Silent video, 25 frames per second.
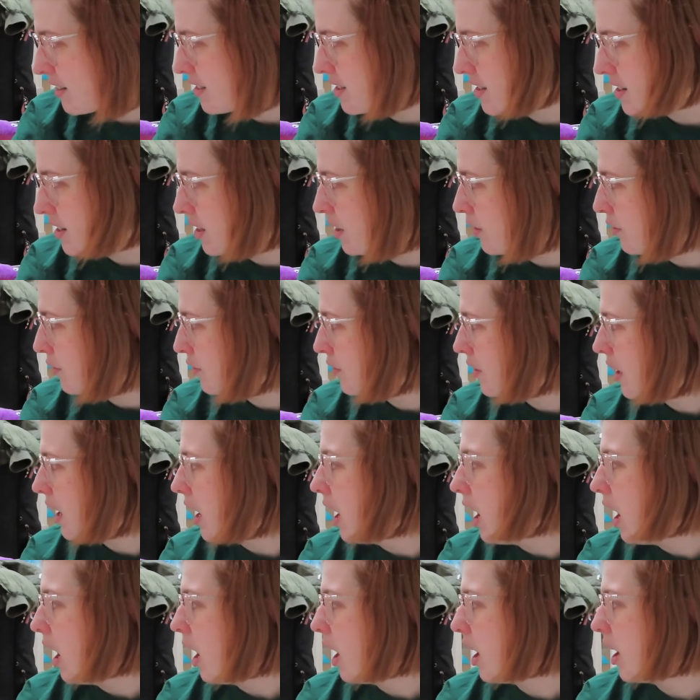stuff.
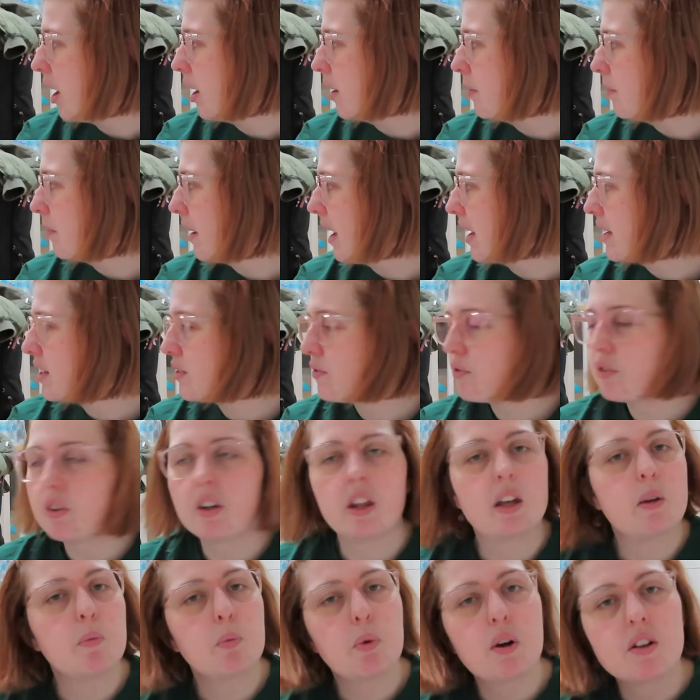As for
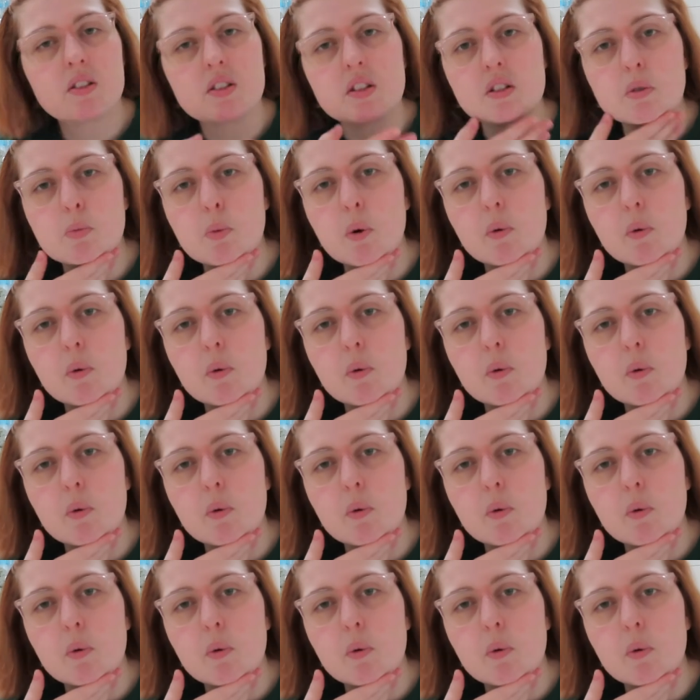like presents,